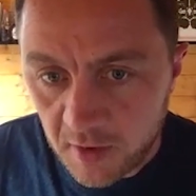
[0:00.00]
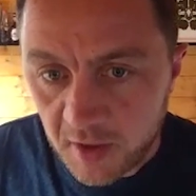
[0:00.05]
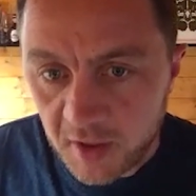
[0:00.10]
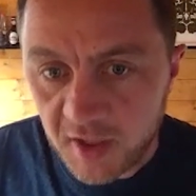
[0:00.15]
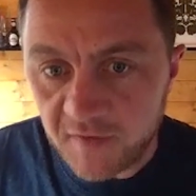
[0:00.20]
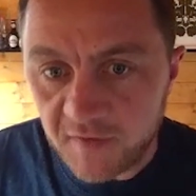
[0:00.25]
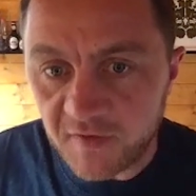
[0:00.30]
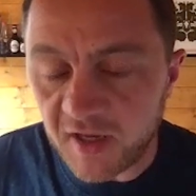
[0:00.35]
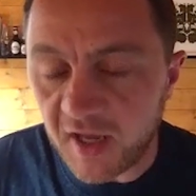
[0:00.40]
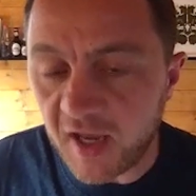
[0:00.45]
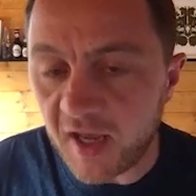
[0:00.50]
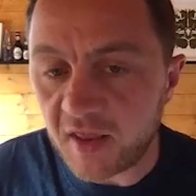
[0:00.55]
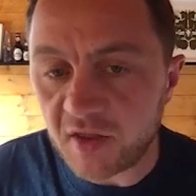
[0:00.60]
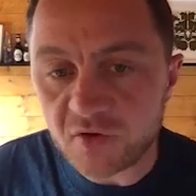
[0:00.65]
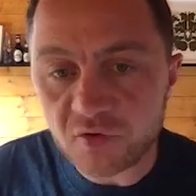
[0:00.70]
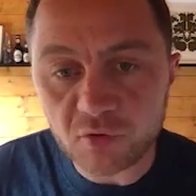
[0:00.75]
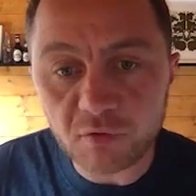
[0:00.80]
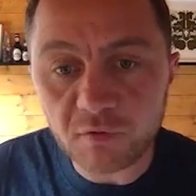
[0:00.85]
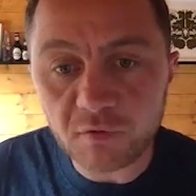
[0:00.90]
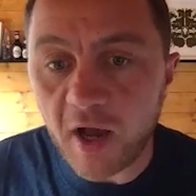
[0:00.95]
You forget there's
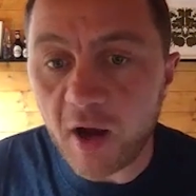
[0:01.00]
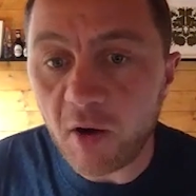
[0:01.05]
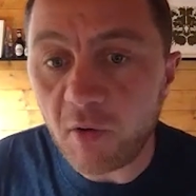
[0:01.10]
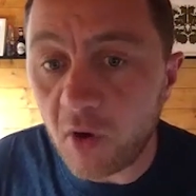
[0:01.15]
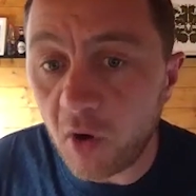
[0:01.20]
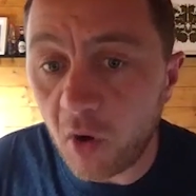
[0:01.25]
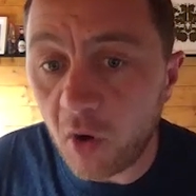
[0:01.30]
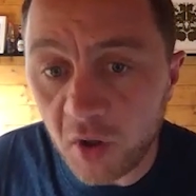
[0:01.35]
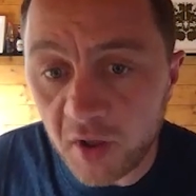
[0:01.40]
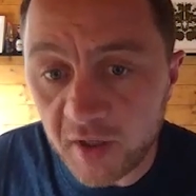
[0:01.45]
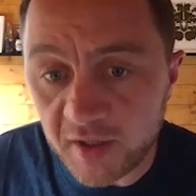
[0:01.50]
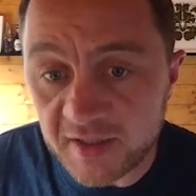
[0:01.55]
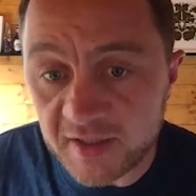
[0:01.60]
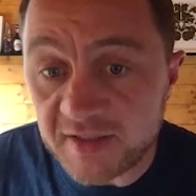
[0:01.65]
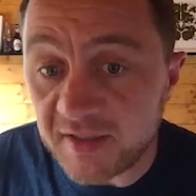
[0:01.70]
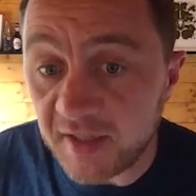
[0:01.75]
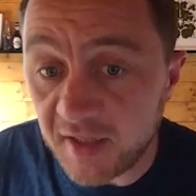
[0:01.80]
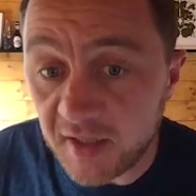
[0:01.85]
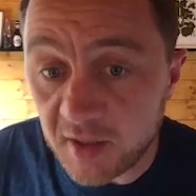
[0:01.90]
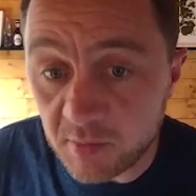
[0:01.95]
no alcohol in the
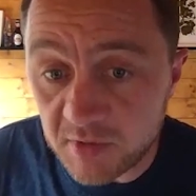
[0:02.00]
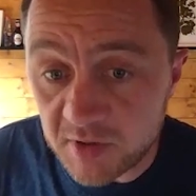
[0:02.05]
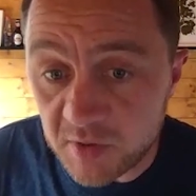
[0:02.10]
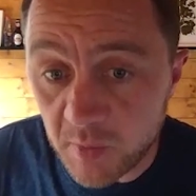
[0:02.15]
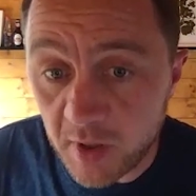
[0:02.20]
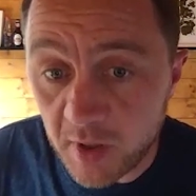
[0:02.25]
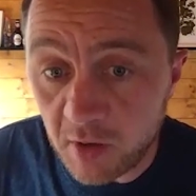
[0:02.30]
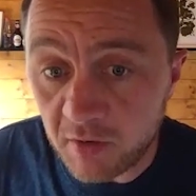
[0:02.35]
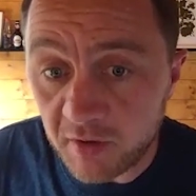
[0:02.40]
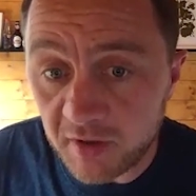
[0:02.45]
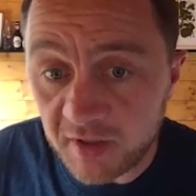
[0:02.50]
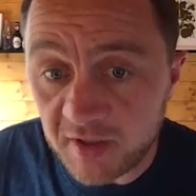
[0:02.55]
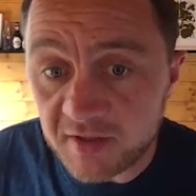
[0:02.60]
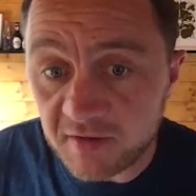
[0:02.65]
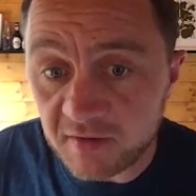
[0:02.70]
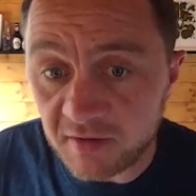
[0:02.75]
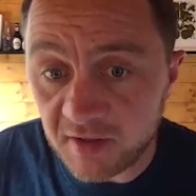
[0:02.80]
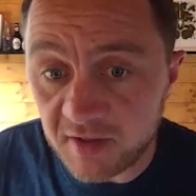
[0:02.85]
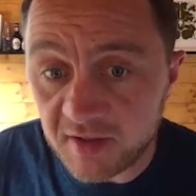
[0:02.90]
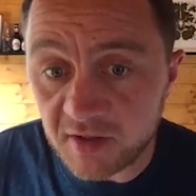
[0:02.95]
stadium as well at
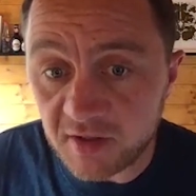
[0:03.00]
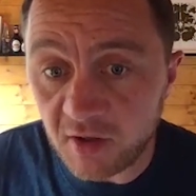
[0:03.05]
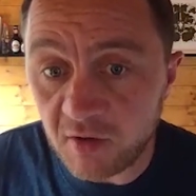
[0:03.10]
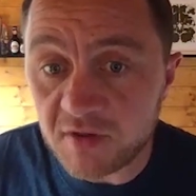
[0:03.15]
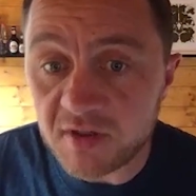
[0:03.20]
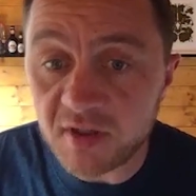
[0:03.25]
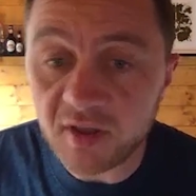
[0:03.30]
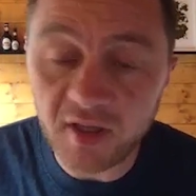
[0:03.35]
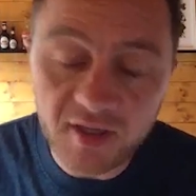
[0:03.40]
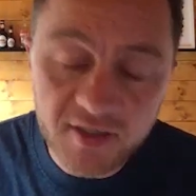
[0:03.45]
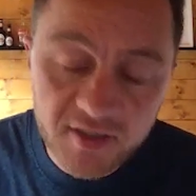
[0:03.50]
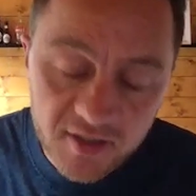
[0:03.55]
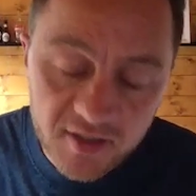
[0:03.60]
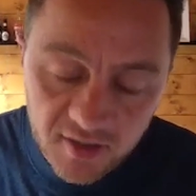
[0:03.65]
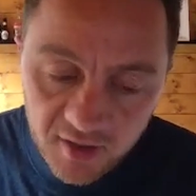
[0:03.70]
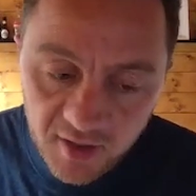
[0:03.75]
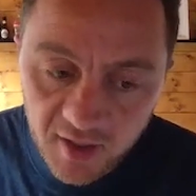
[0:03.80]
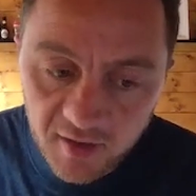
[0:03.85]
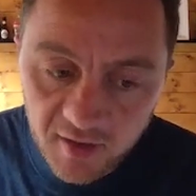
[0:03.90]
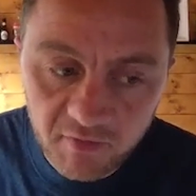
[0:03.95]
these grounds, unless it's
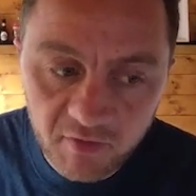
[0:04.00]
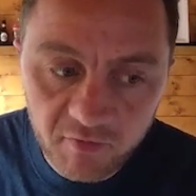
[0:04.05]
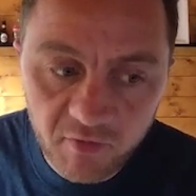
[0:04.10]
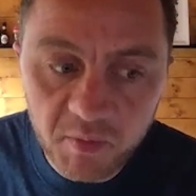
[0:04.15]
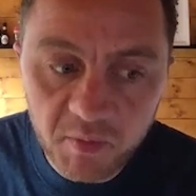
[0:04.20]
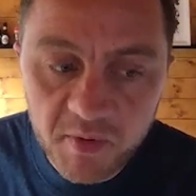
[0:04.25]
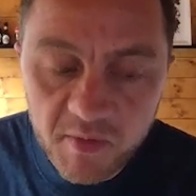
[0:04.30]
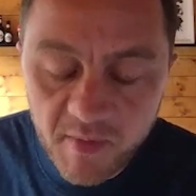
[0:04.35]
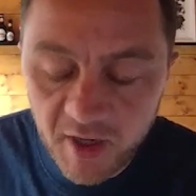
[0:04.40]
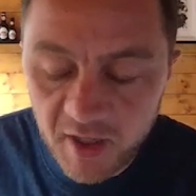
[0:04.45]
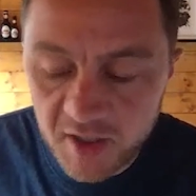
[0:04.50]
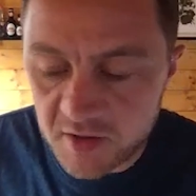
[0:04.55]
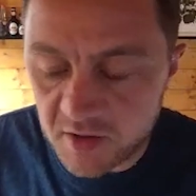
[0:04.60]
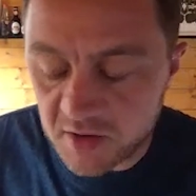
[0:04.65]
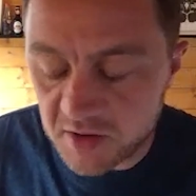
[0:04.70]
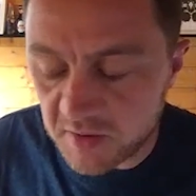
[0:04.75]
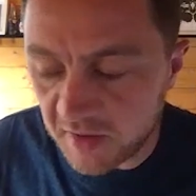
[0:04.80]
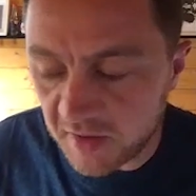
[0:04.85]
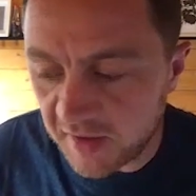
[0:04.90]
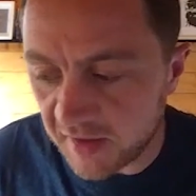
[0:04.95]
like a rugby match.
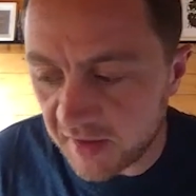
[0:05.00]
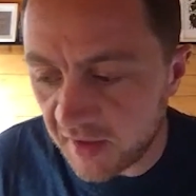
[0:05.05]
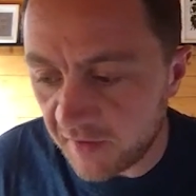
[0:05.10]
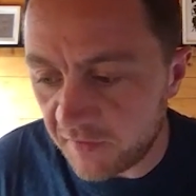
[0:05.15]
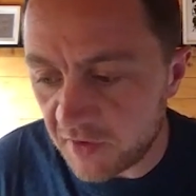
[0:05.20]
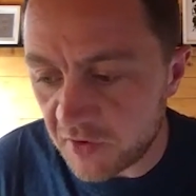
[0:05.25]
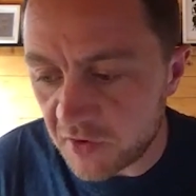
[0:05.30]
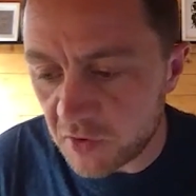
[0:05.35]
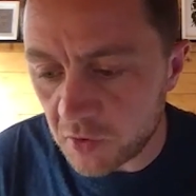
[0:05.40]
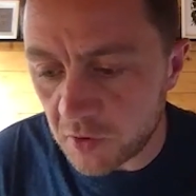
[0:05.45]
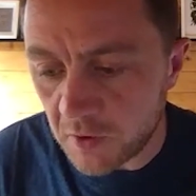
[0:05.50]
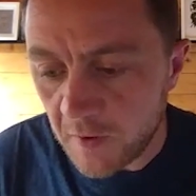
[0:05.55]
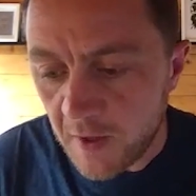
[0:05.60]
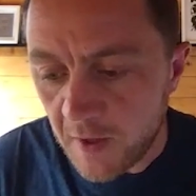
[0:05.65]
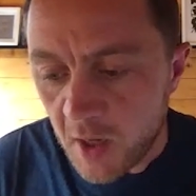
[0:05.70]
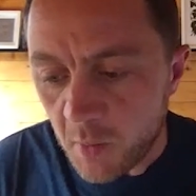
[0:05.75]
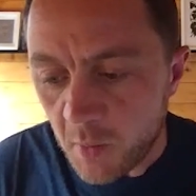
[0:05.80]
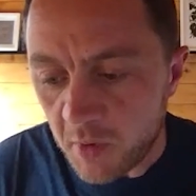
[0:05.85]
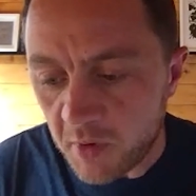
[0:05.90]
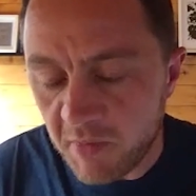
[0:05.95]
It's slightly different. So
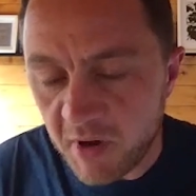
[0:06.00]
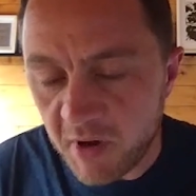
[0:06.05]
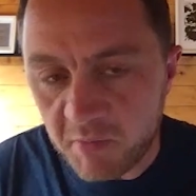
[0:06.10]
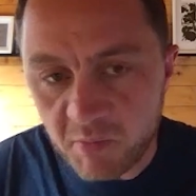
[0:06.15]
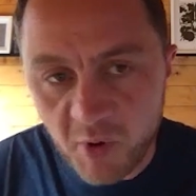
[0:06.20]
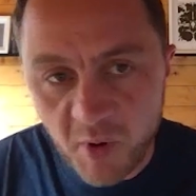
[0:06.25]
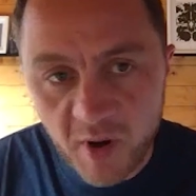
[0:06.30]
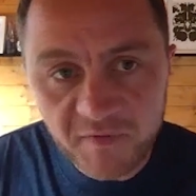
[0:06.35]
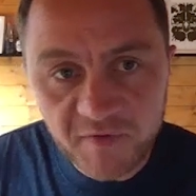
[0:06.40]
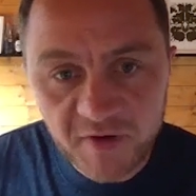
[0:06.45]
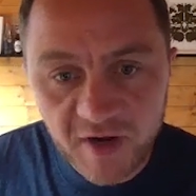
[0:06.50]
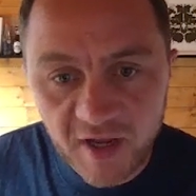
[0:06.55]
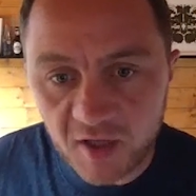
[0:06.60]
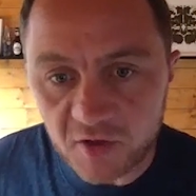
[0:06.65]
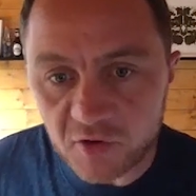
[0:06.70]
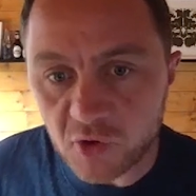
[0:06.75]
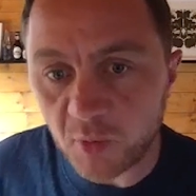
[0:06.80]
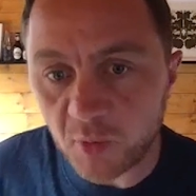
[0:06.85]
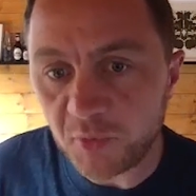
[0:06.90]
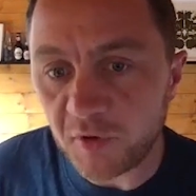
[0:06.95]
when my wife and I get
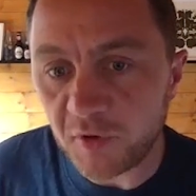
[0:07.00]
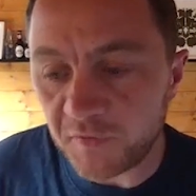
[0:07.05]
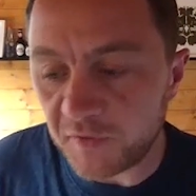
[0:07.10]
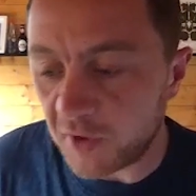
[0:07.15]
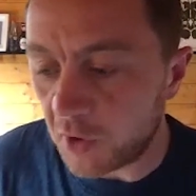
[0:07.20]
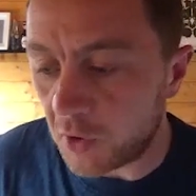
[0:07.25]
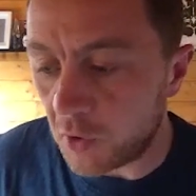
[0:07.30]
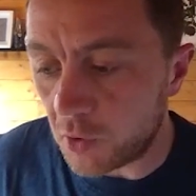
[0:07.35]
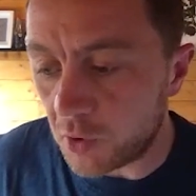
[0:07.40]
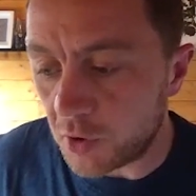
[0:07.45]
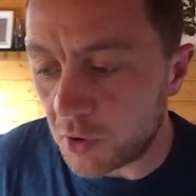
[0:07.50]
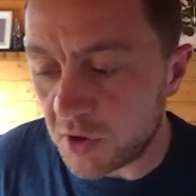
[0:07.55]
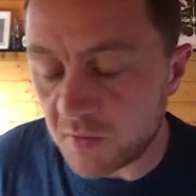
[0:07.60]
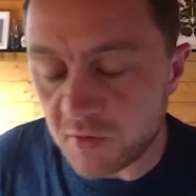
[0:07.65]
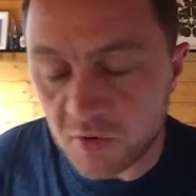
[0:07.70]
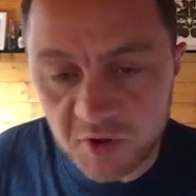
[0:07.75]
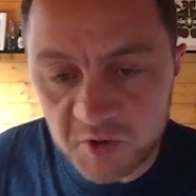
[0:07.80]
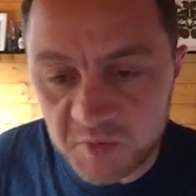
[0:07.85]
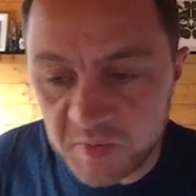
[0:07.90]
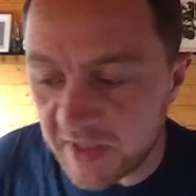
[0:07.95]
dropped off in the coach, it was
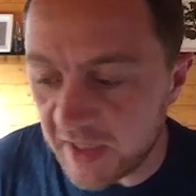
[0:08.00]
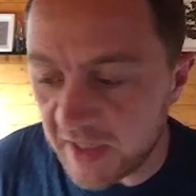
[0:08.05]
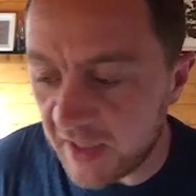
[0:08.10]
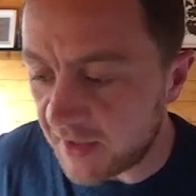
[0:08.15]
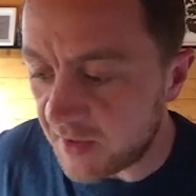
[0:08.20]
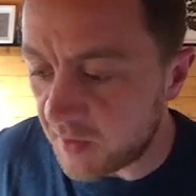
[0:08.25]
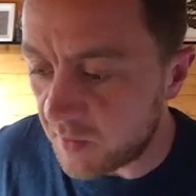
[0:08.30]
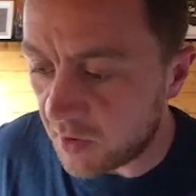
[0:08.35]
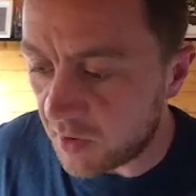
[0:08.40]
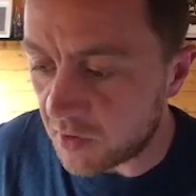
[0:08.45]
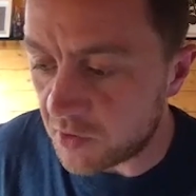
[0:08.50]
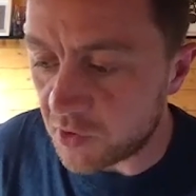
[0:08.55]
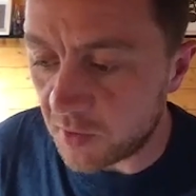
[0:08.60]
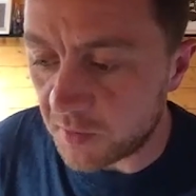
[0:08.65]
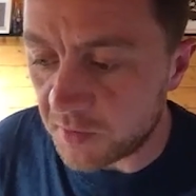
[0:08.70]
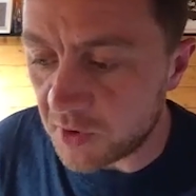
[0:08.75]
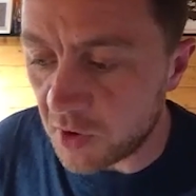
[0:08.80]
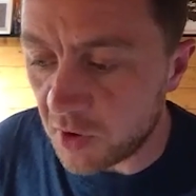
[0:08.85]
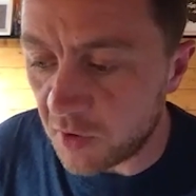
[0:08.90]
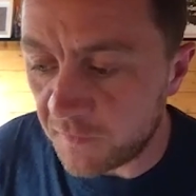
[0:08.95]
hospitality, we get
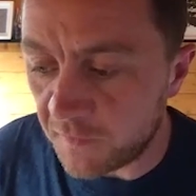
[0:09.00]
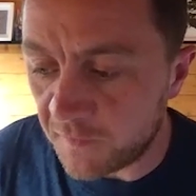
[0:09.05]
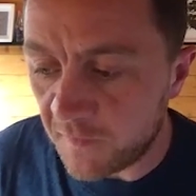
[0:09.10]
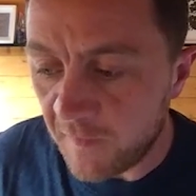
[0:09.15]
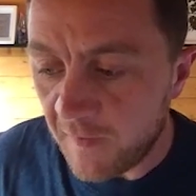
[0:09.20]
dropped off.